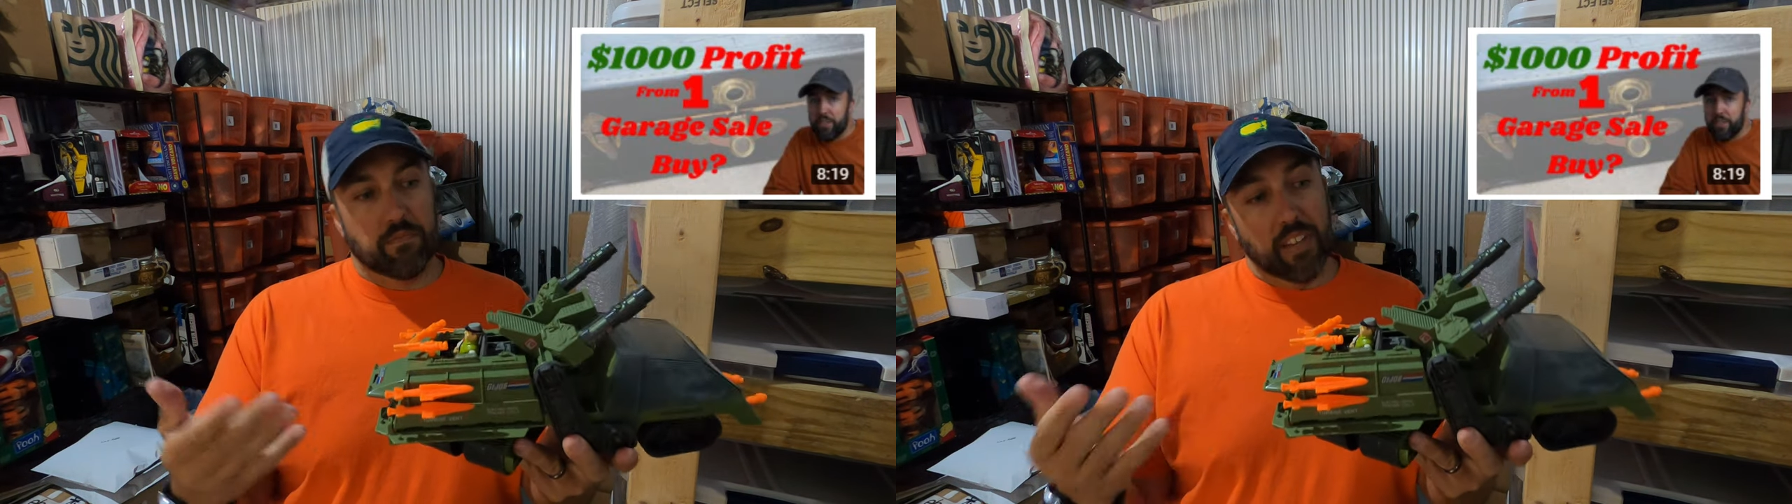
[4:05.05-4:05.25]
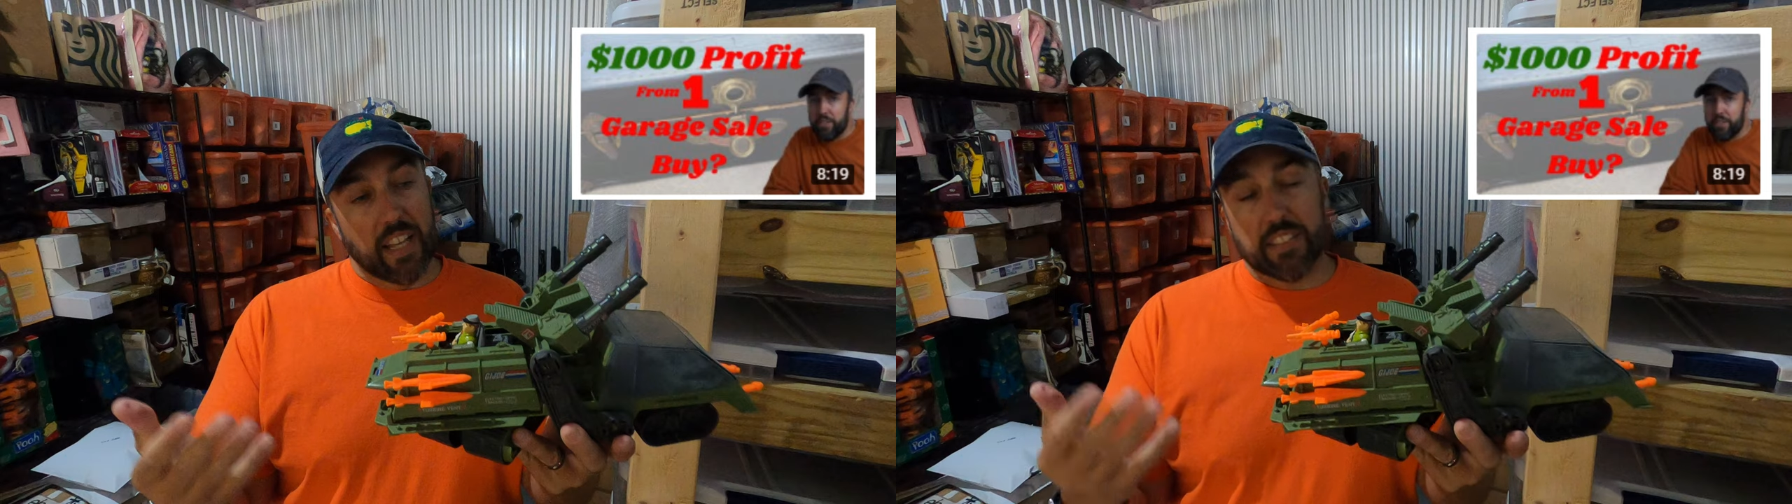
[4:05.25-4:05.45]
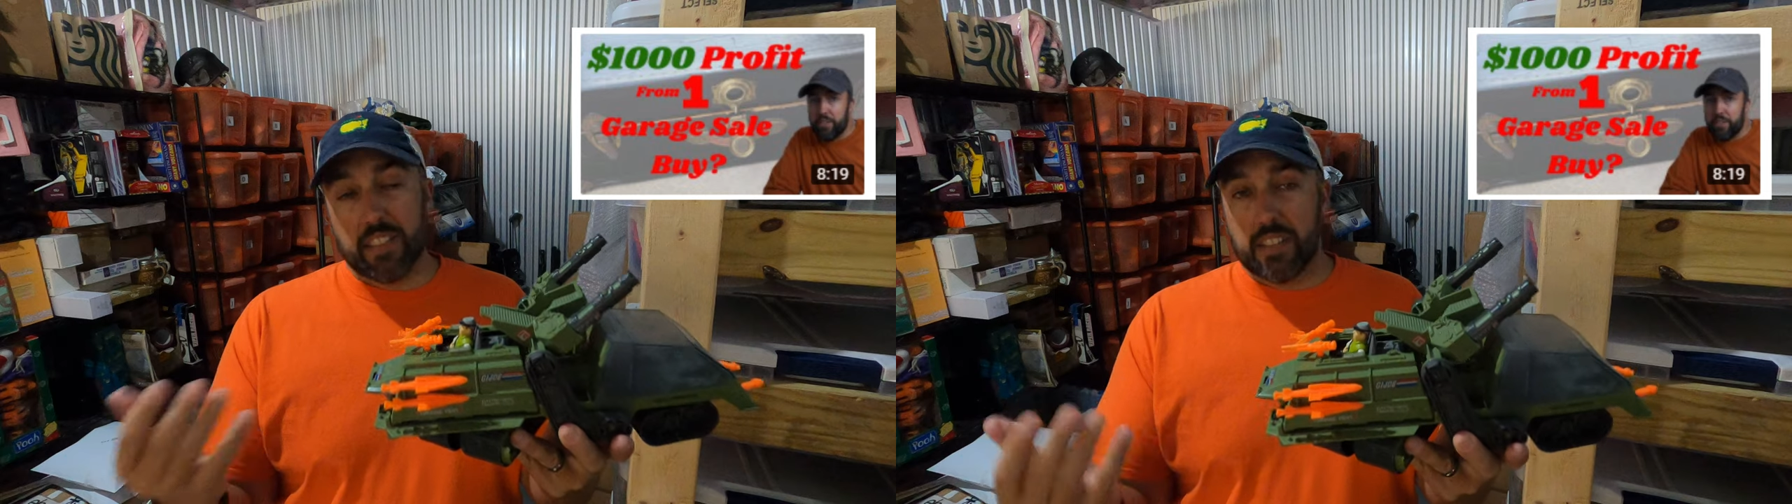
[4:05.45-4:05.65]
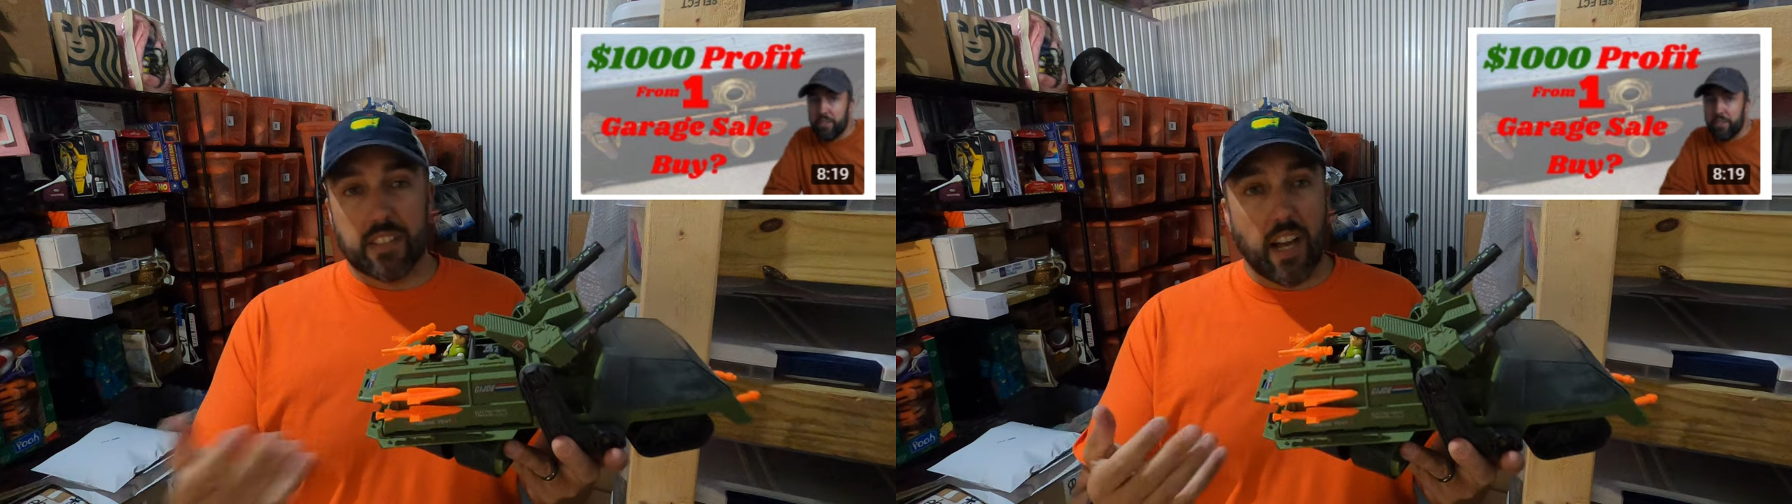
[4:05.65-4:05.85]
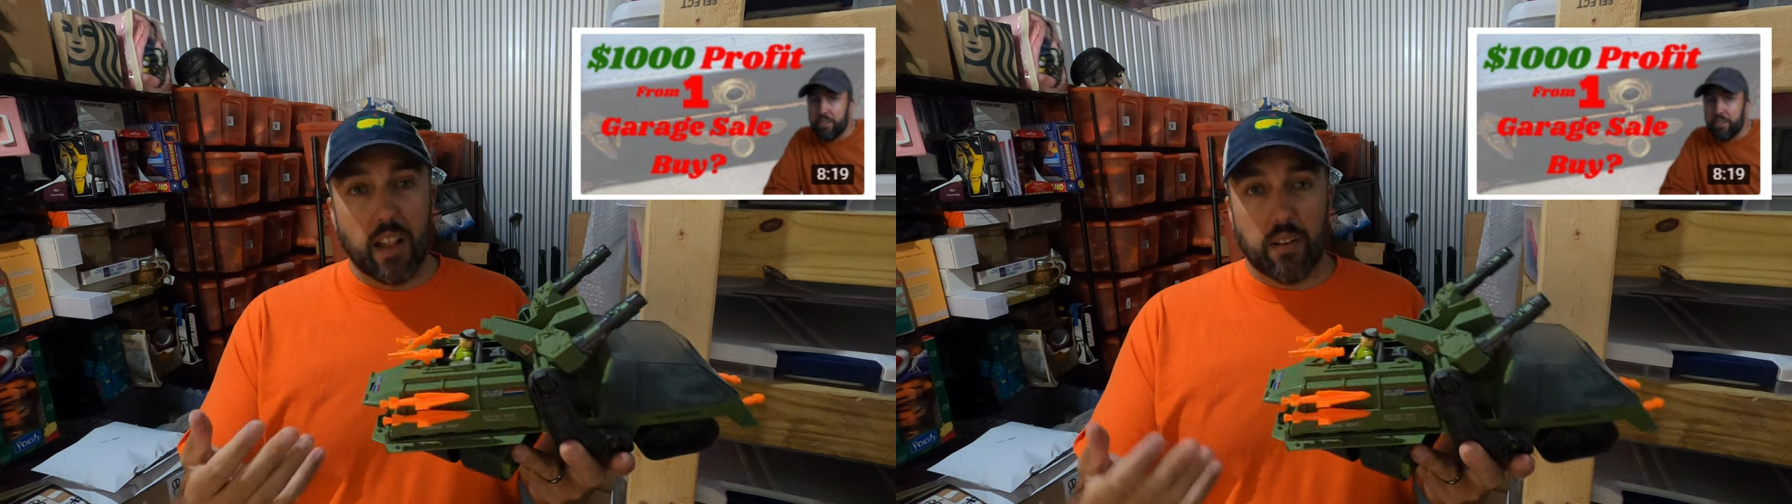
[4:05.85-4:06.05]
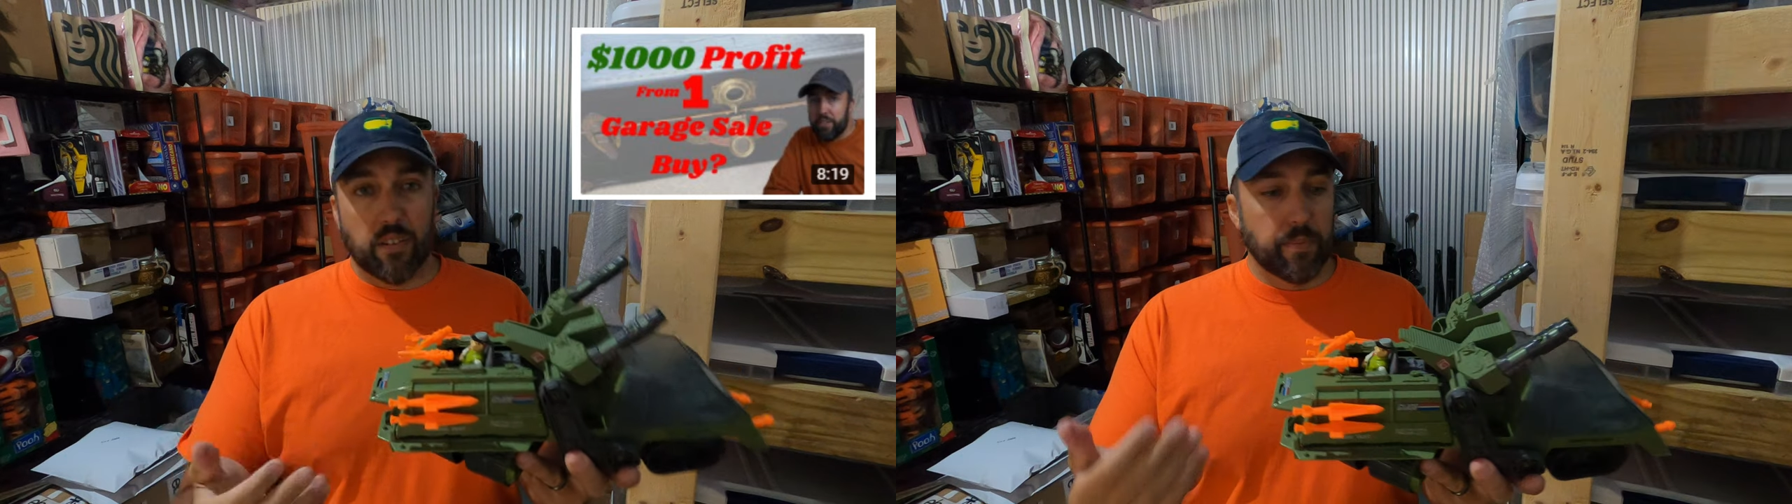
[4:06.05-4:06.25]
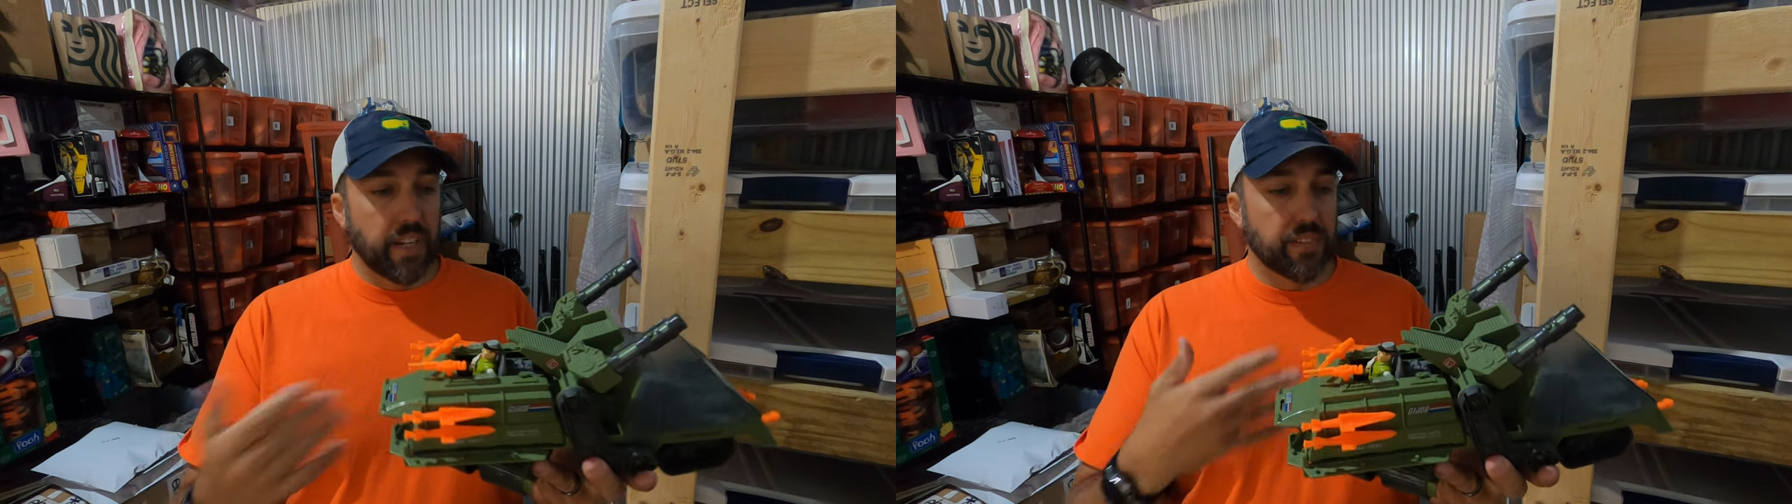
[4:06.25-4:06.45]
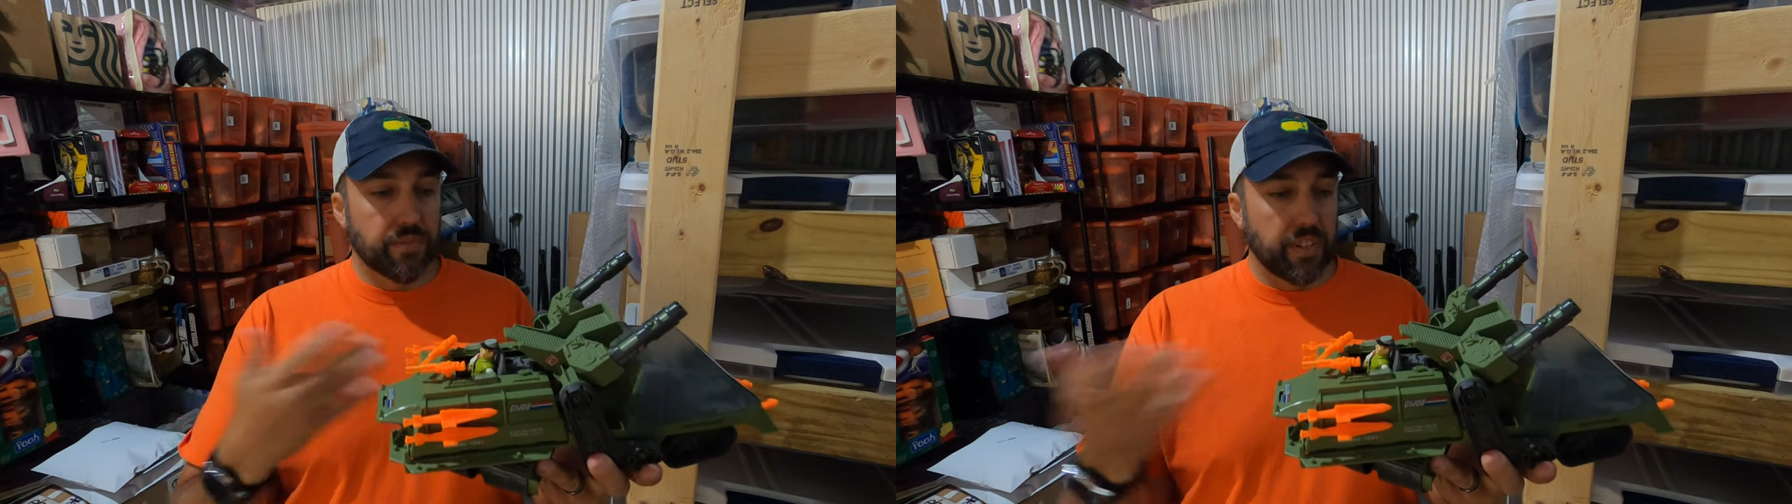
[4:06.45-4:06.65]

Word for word: less than a dollar a piece for